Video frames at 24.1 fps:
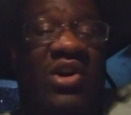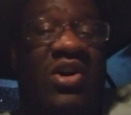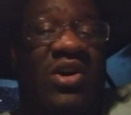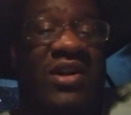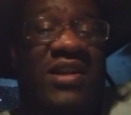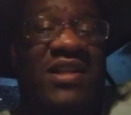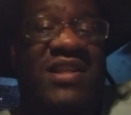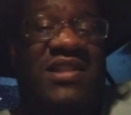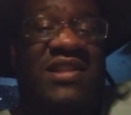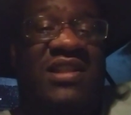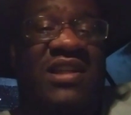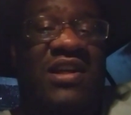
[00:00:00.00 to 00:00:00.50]

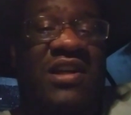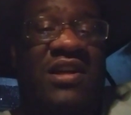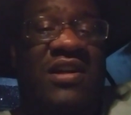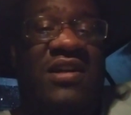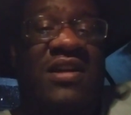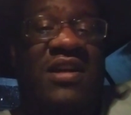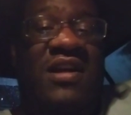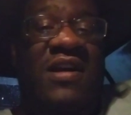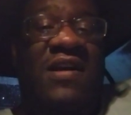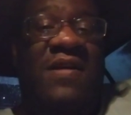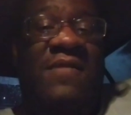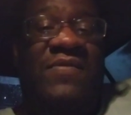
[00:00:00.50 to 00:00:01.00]
All these
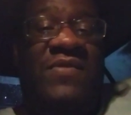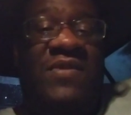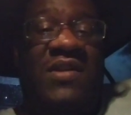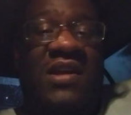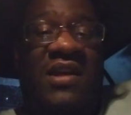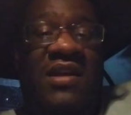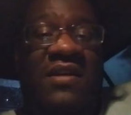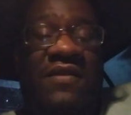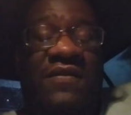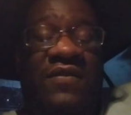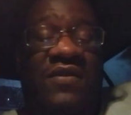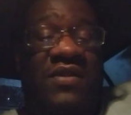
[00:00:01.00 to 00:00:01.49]

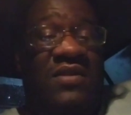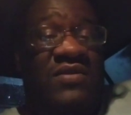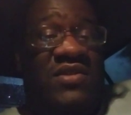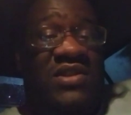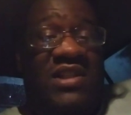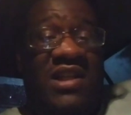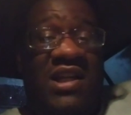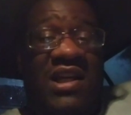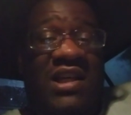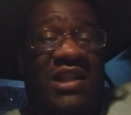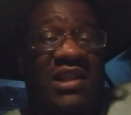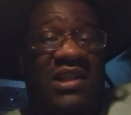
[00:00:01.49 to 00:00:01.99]
if
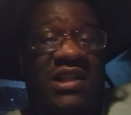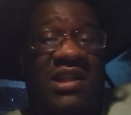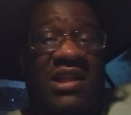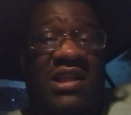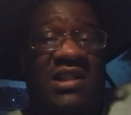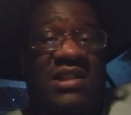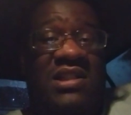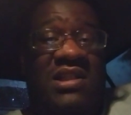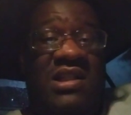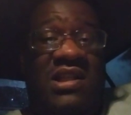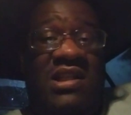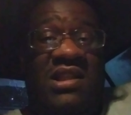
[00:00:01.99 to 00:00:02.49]
Stan Lee
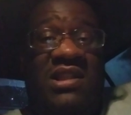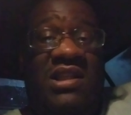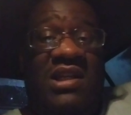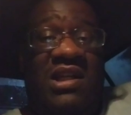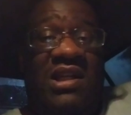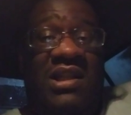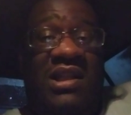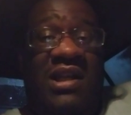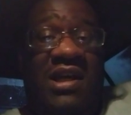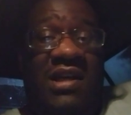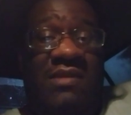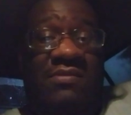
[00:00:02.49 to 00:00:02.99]
is
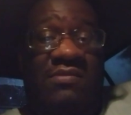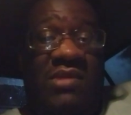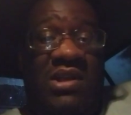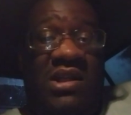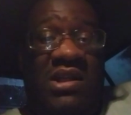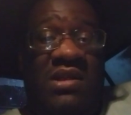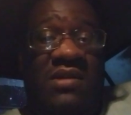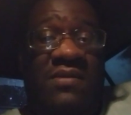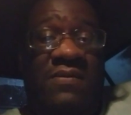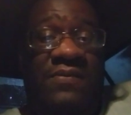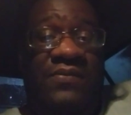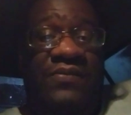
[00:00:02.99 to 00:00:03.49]
anything like
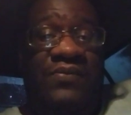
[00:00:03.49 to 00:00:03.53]
me,